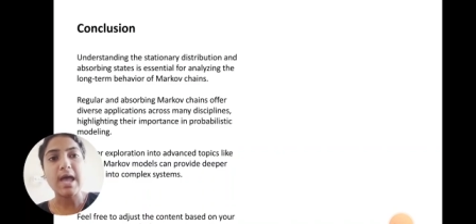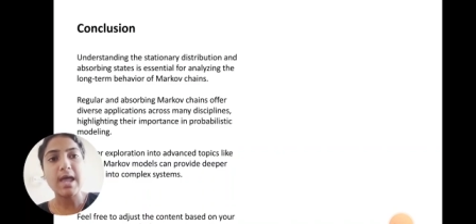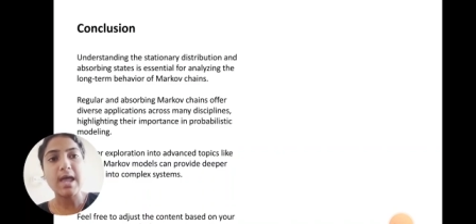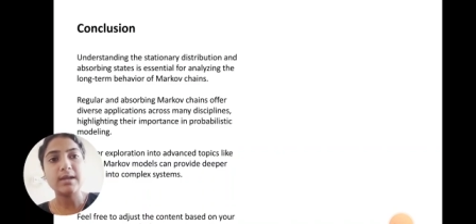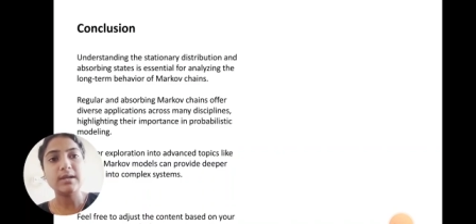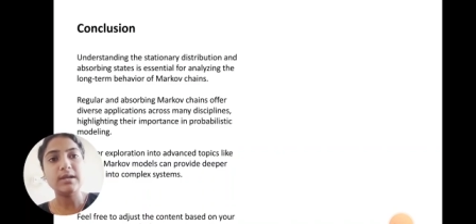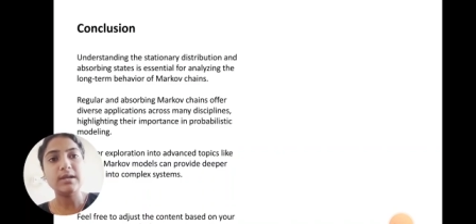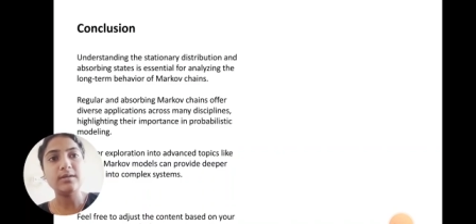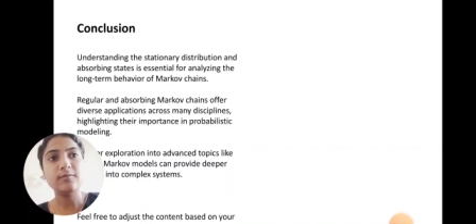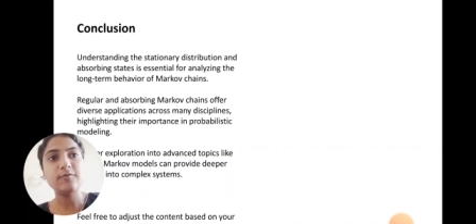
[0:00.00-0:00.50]

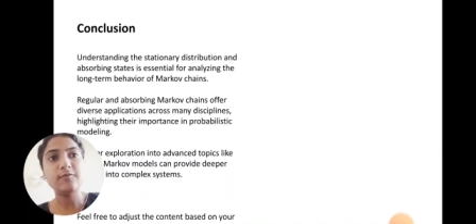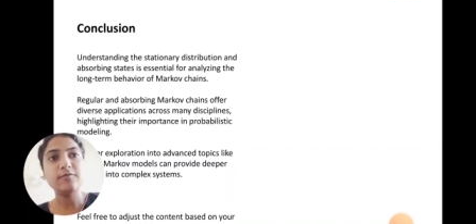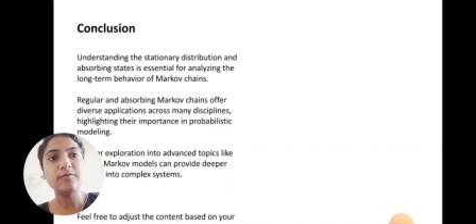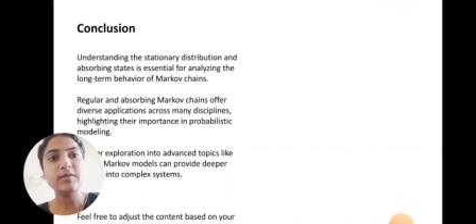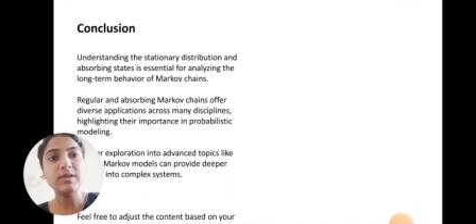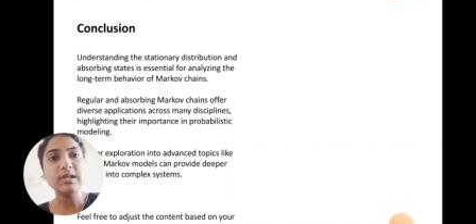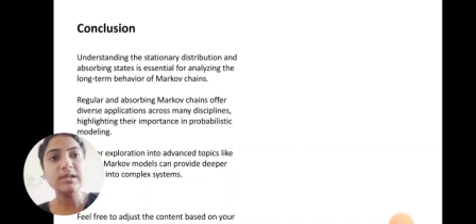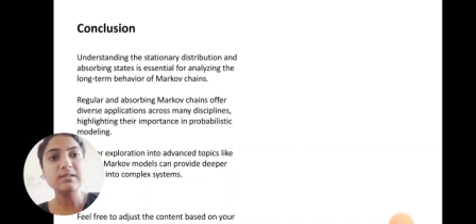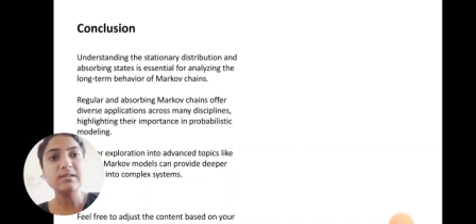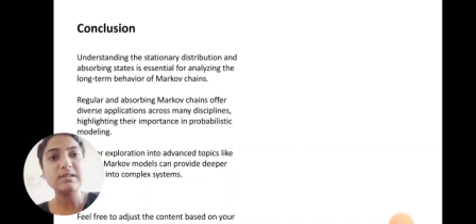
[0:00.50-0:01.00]
and it
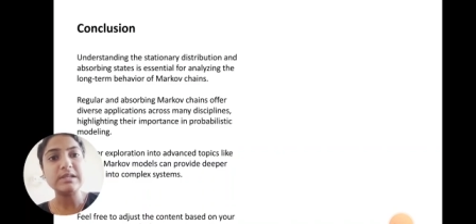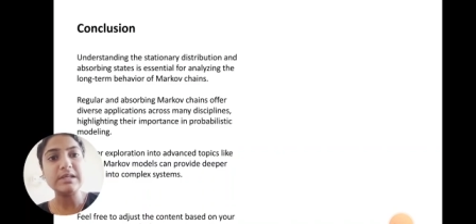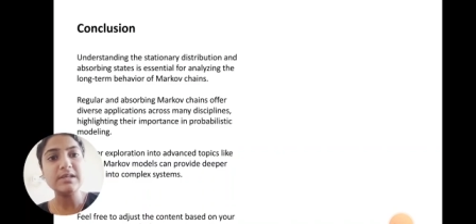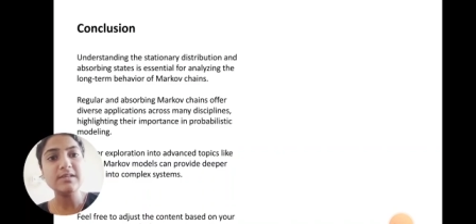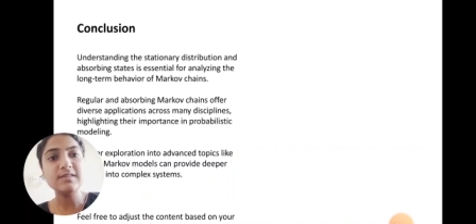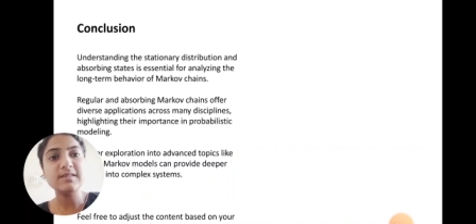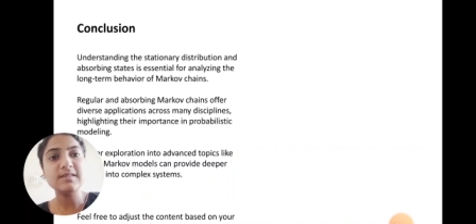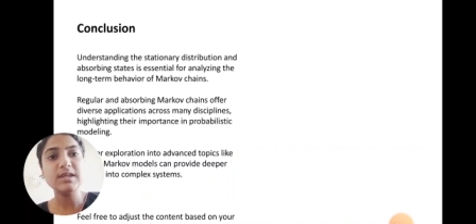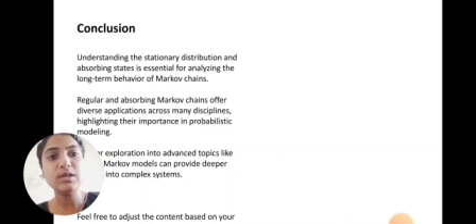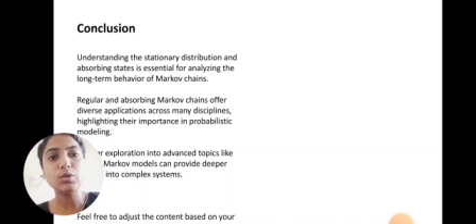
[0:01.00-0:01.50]
feels
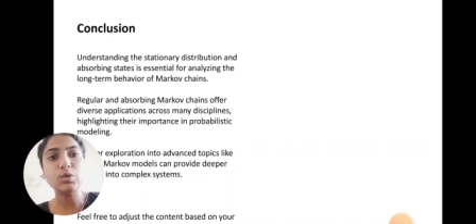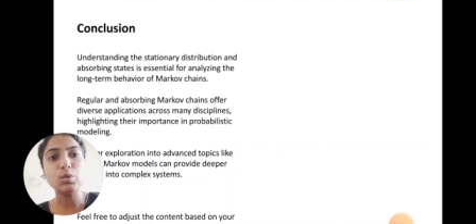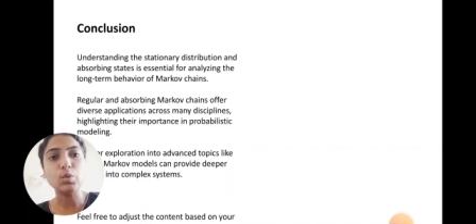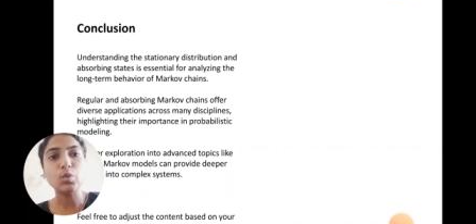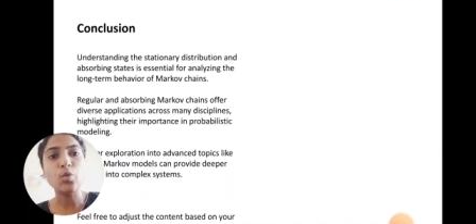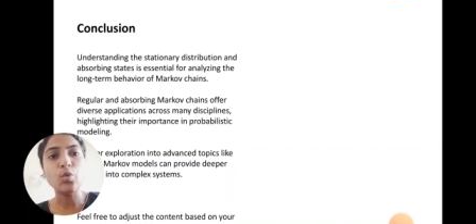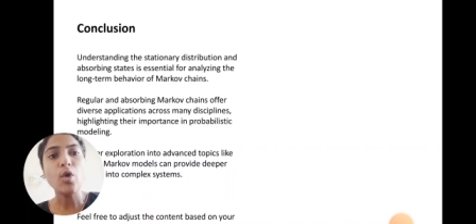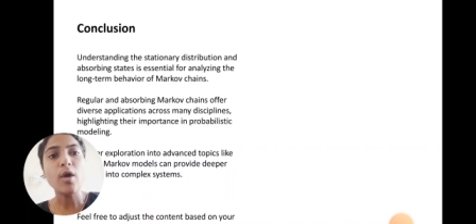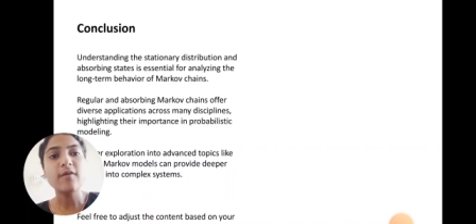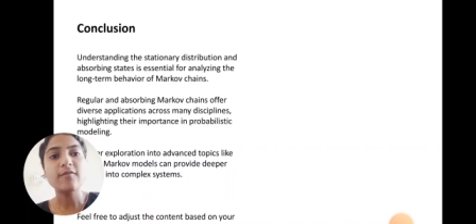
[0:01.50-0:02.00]
easy
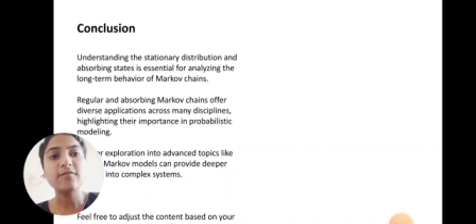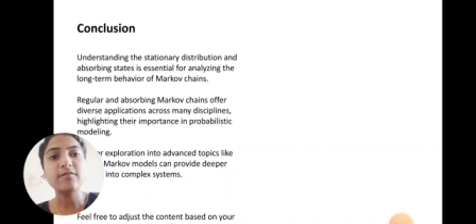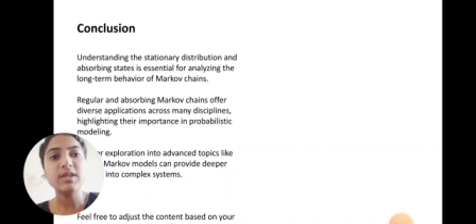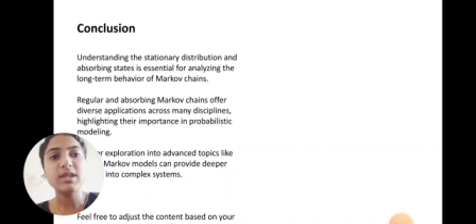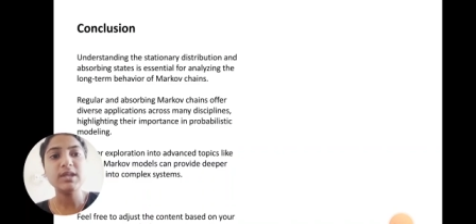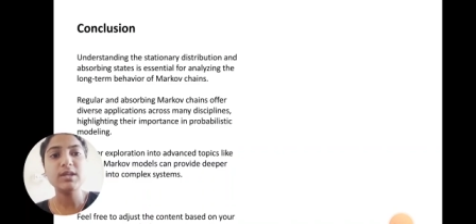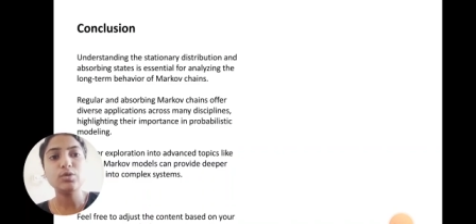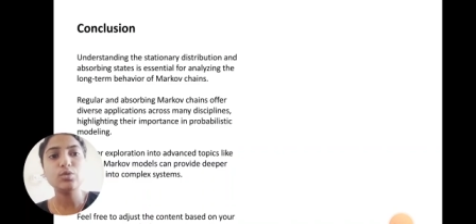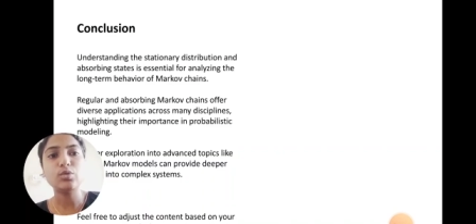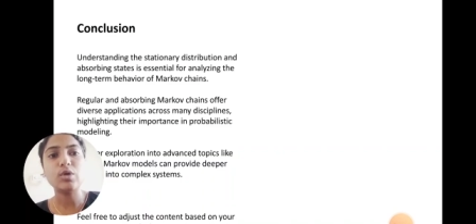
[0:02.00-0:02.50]
to
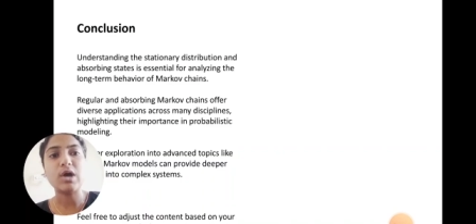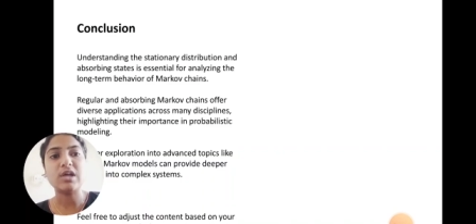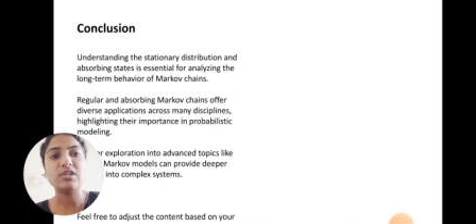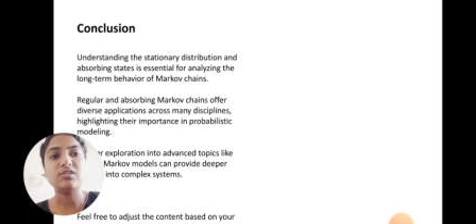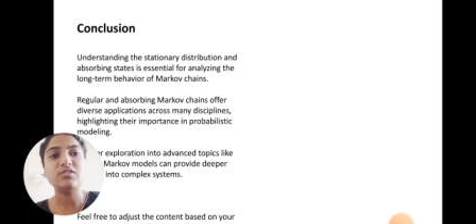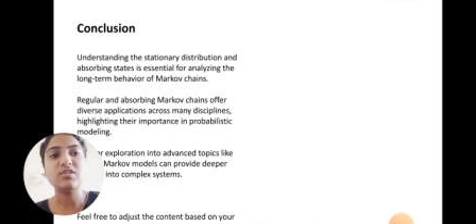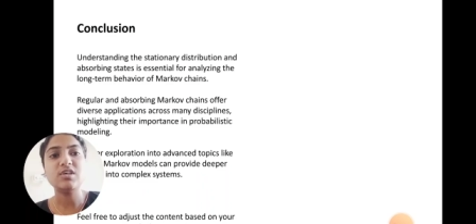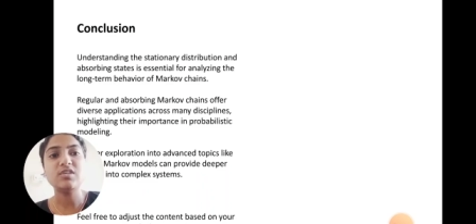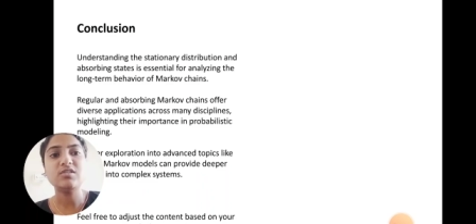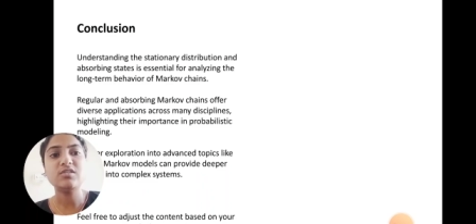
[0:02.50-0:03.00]
free to
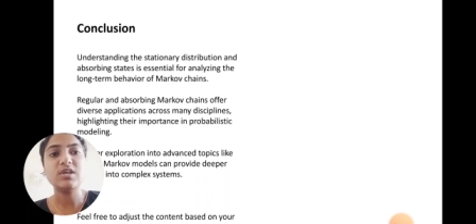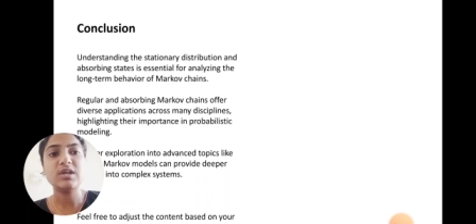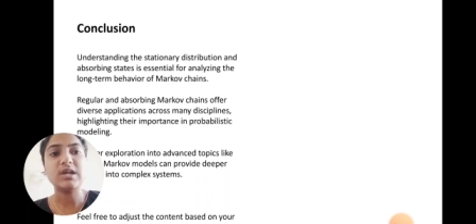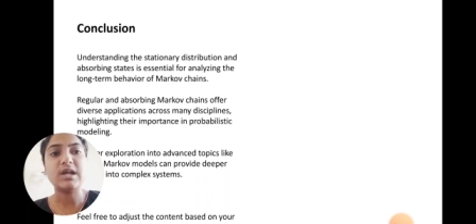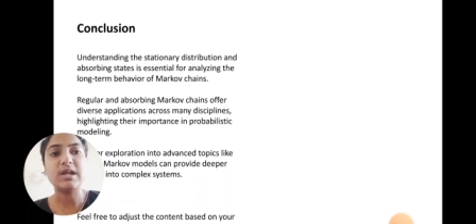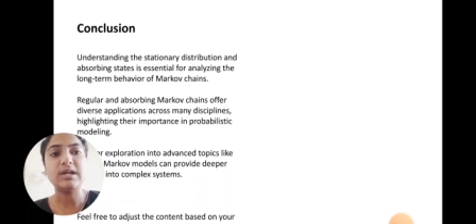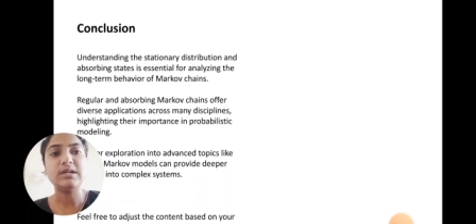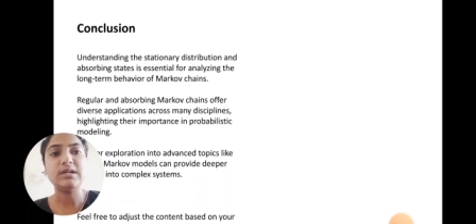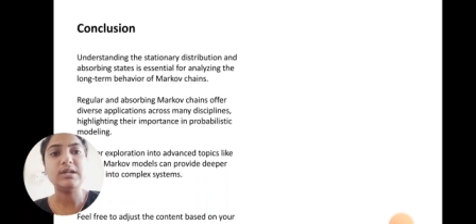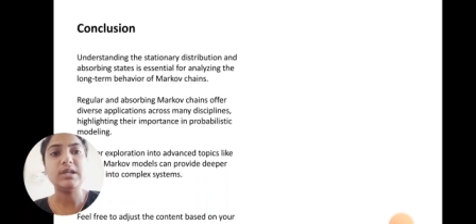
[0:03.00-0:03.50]
adjust the
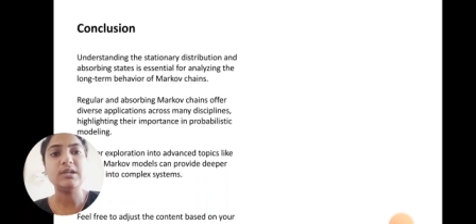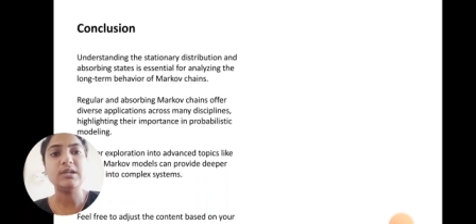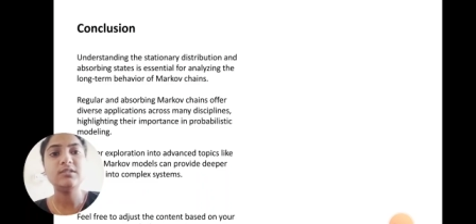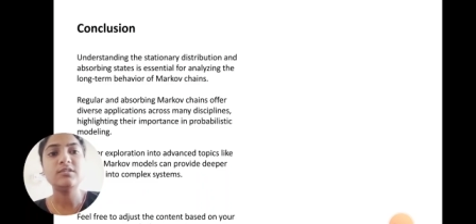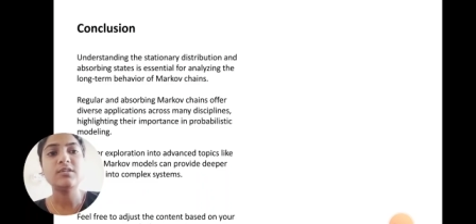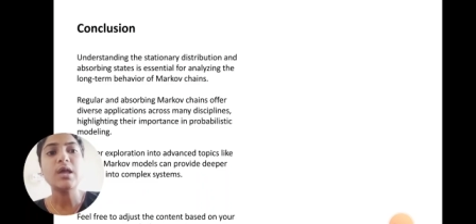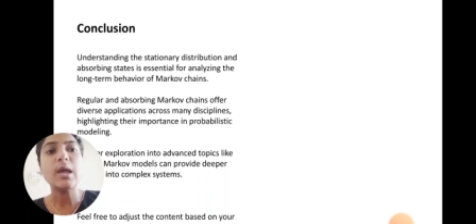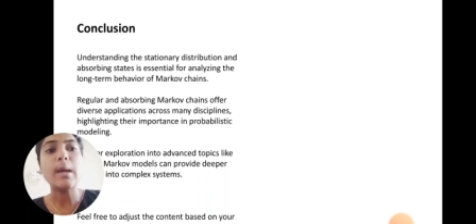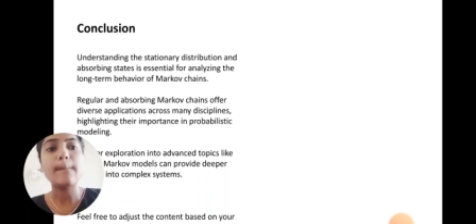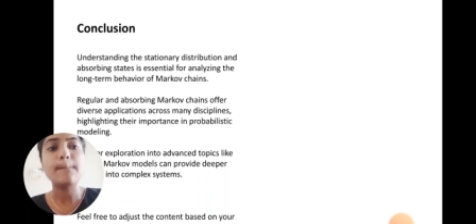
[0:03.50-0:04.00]
content